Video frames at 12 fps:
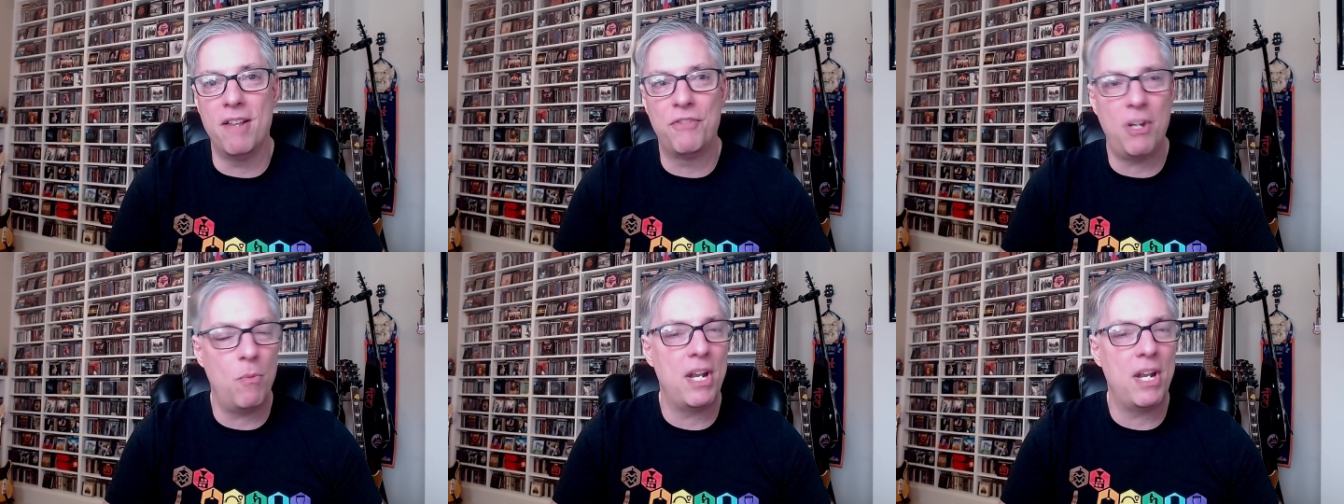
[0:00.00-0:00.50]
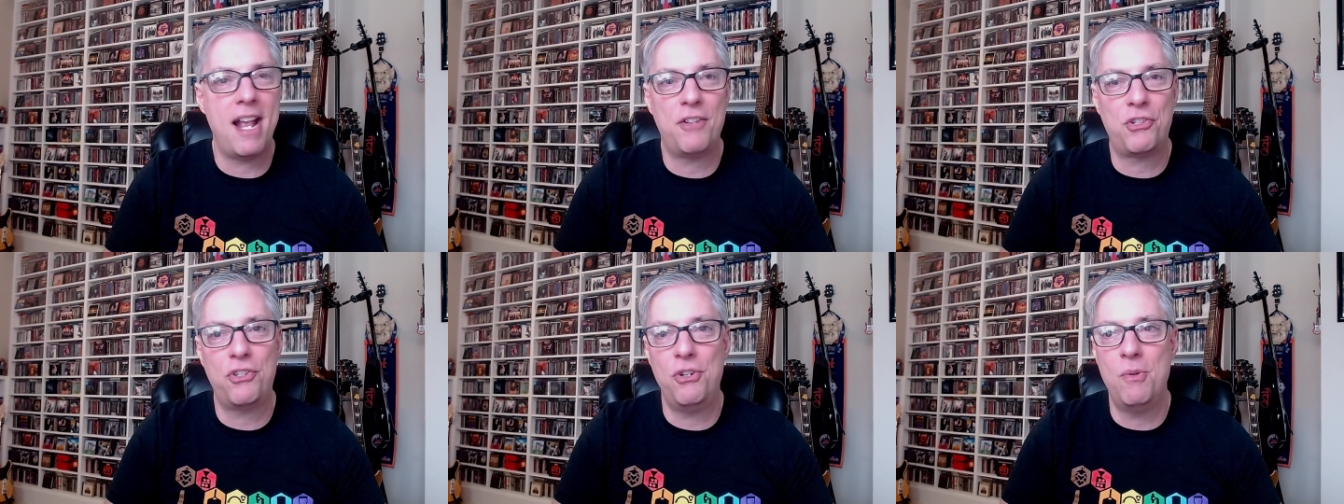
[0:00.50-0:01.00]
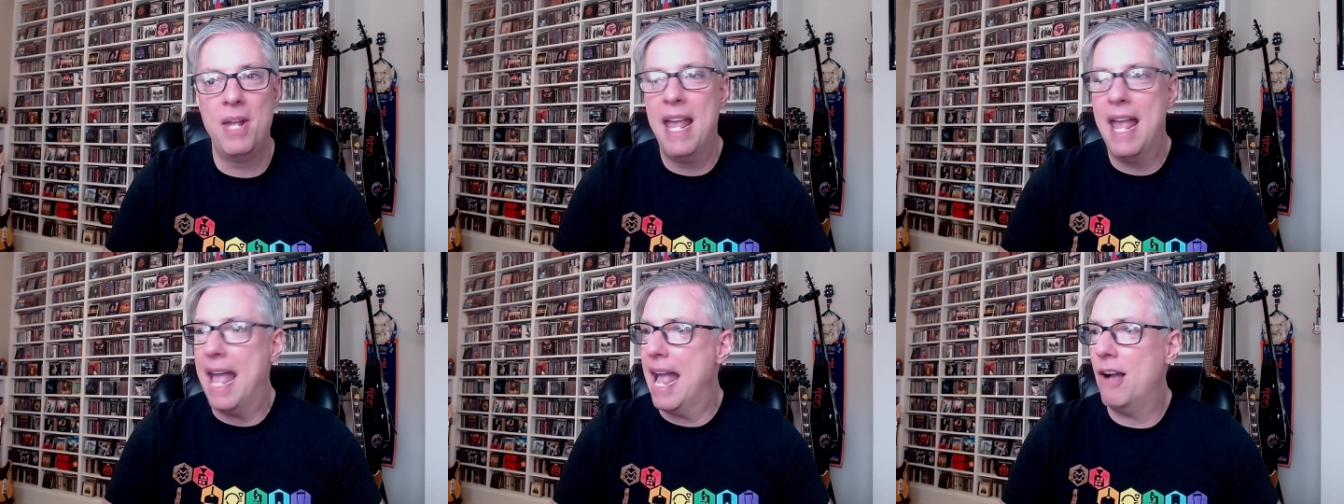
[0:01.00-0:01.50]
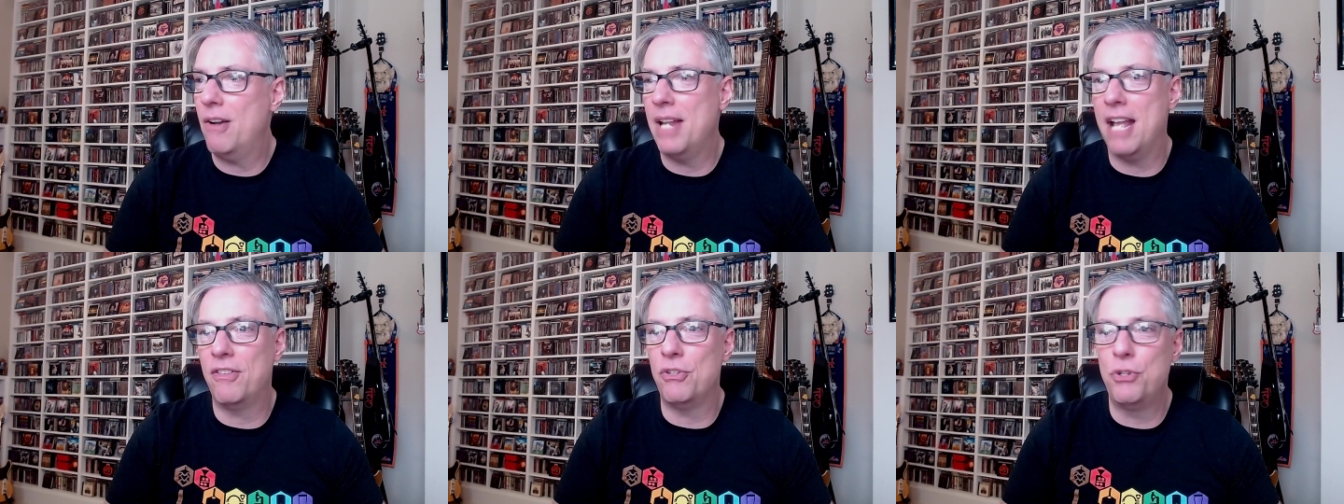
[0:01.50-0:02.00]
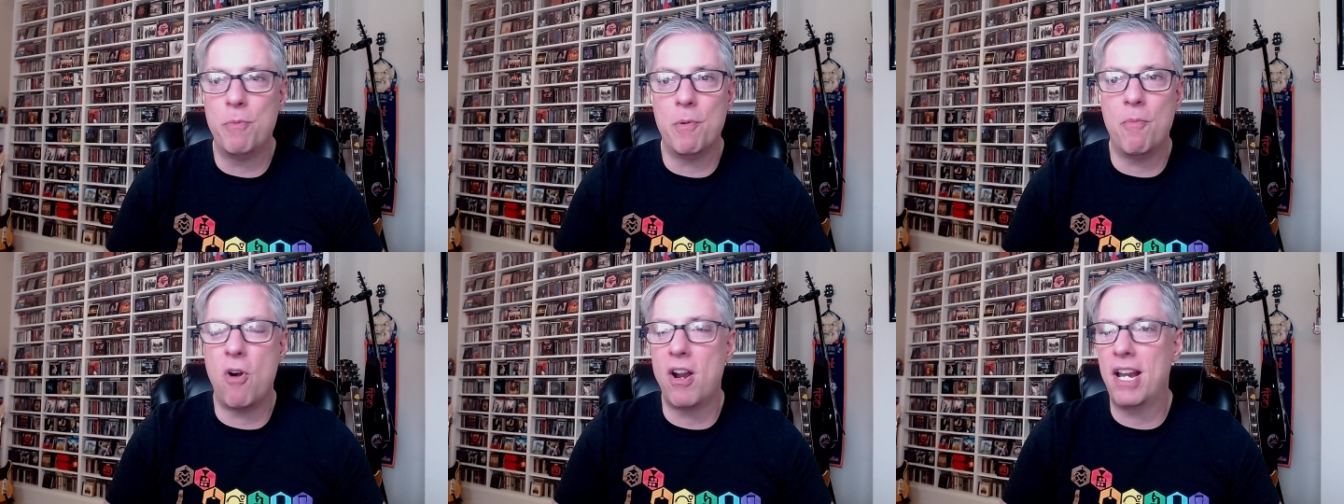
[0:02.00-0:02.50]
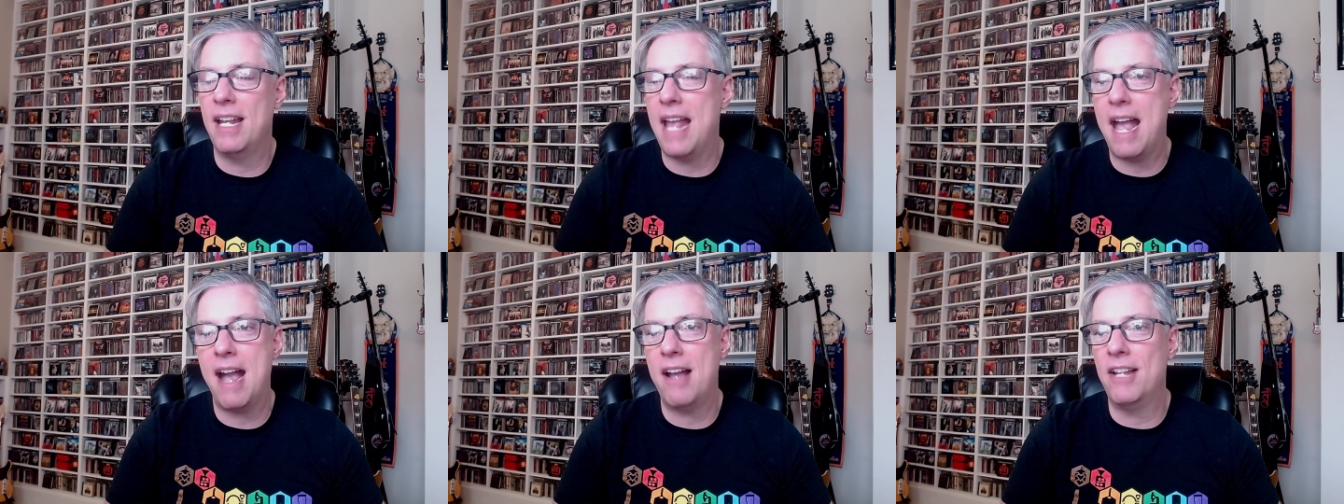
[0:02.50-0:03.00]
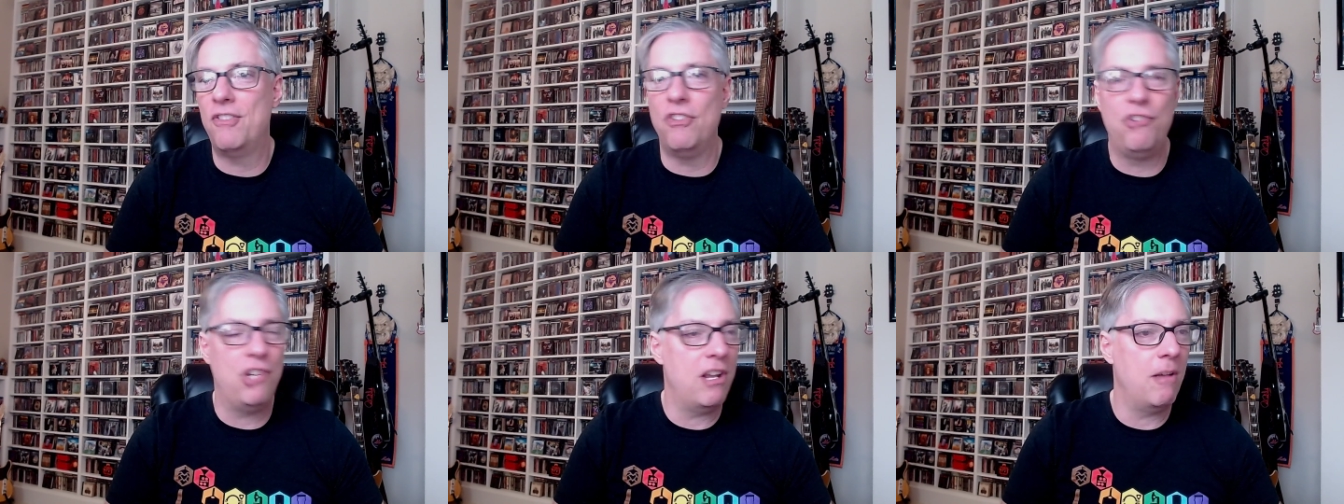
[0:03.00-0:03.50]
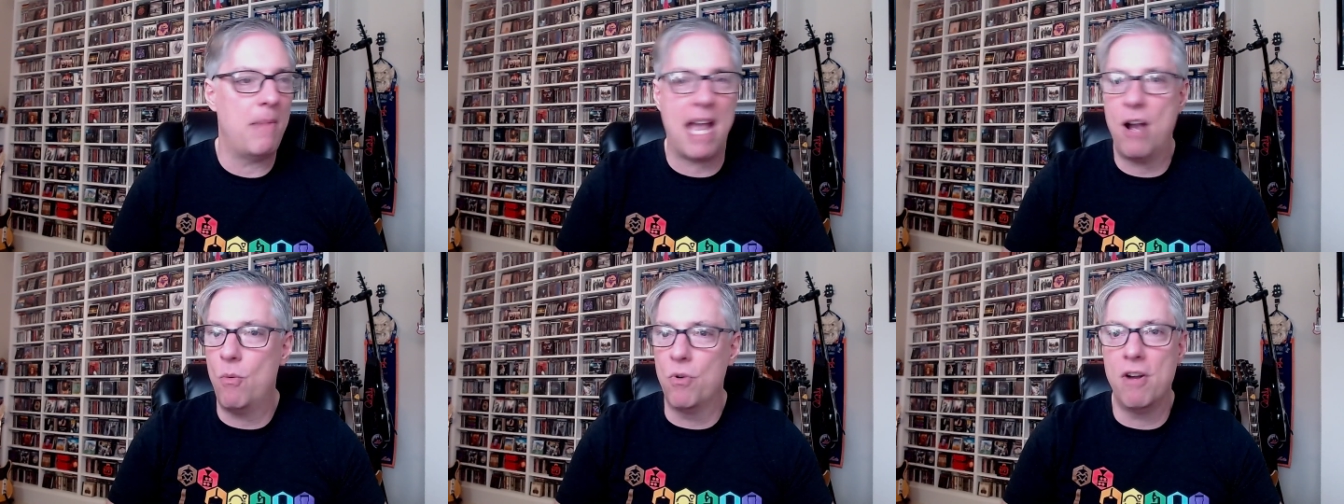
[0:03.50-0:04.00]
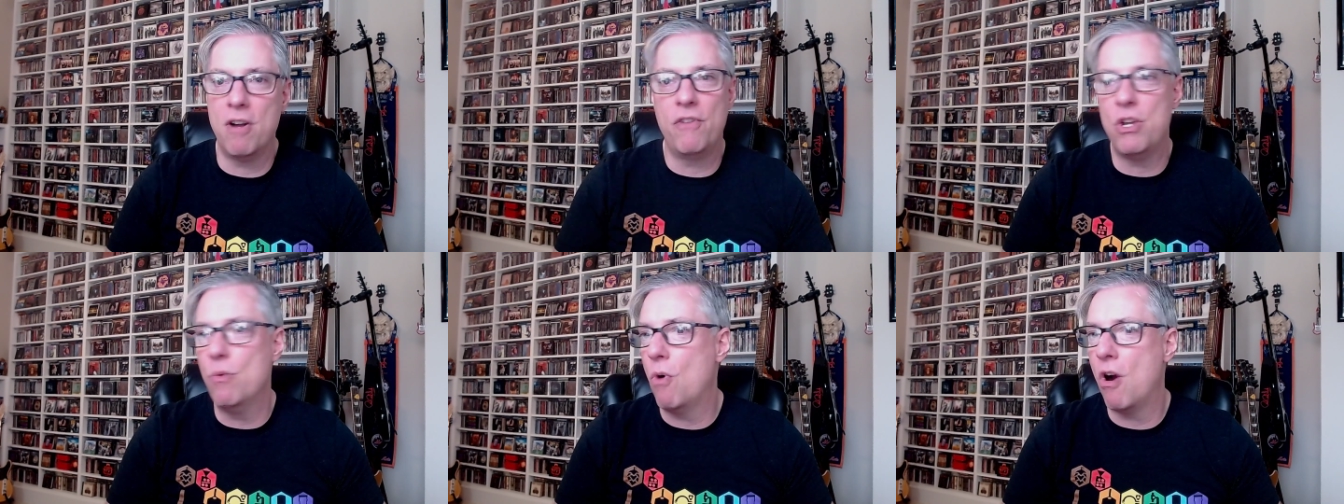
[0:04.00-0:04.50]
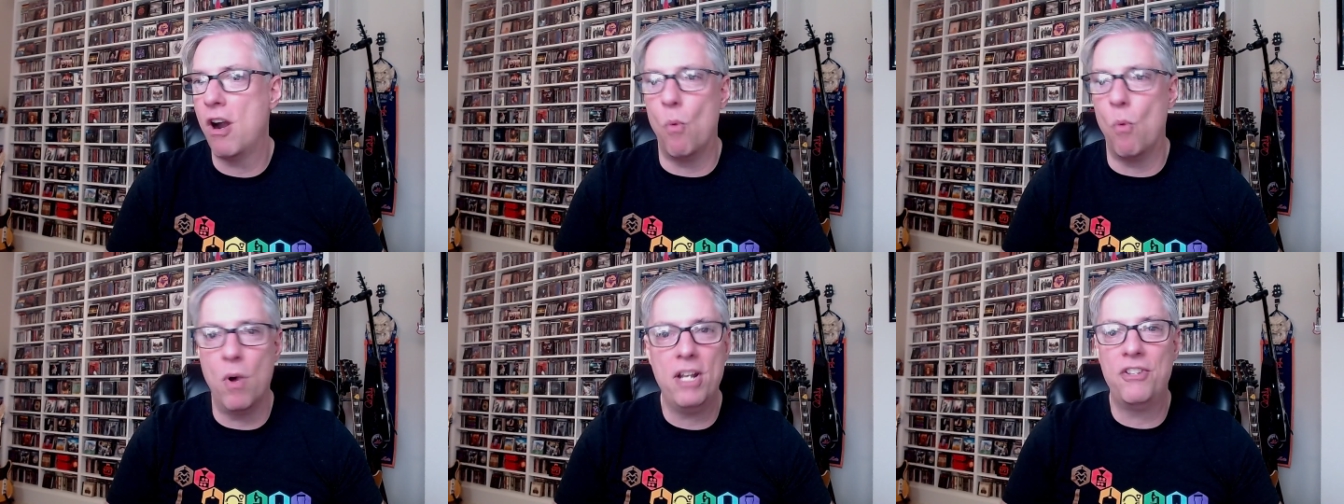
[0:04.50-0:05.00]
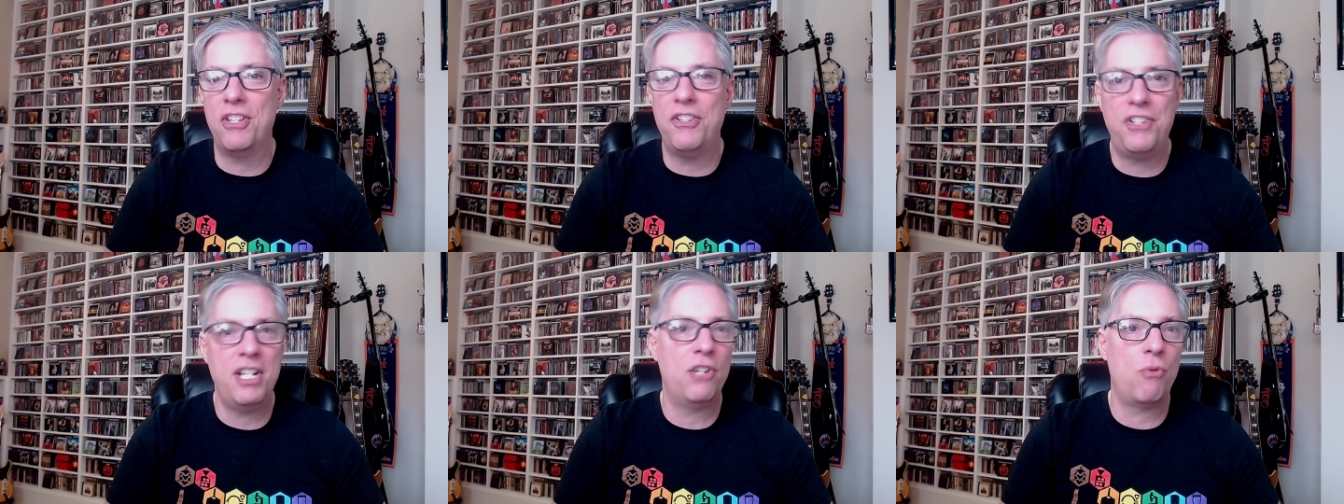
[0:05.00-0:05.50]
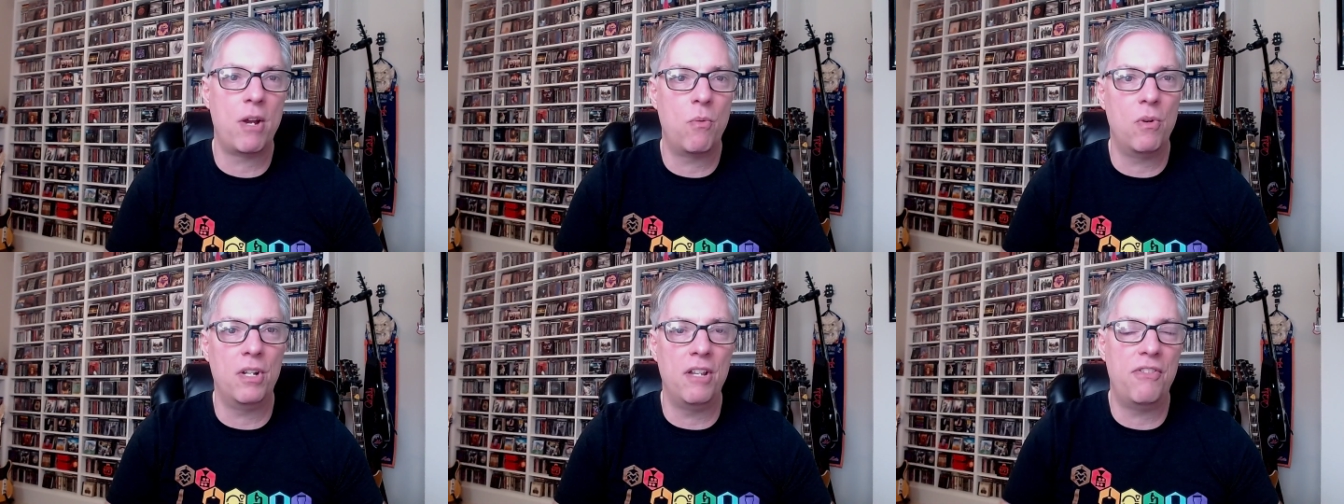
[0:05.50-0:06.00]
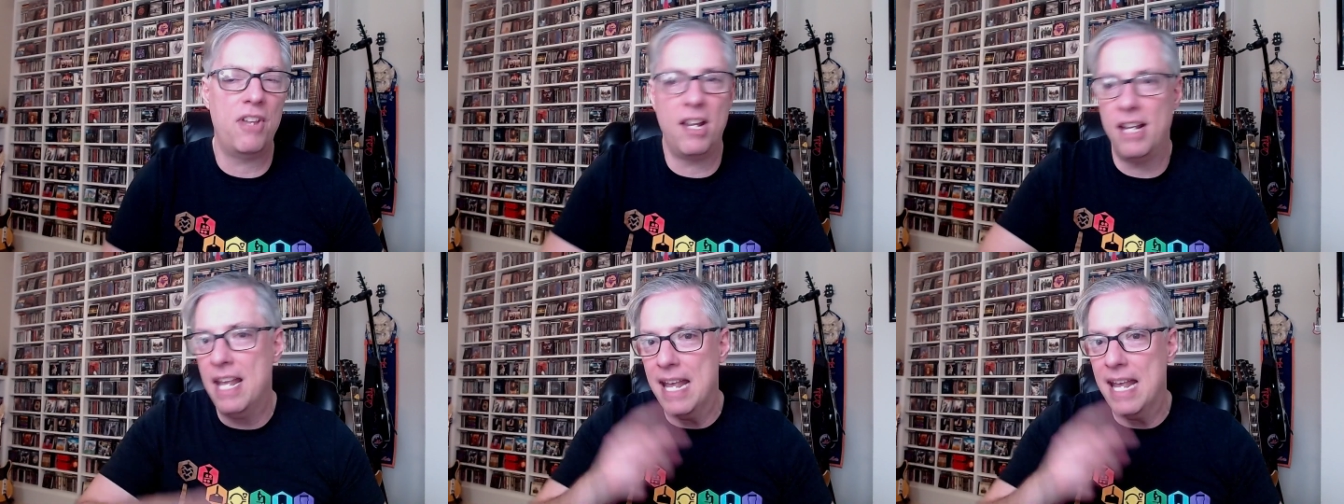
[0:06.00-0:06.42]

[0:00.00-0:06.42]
If someone asks you out at the supermarket, out at the gym, out wherever you are, what is this Sea of Tranquility thing?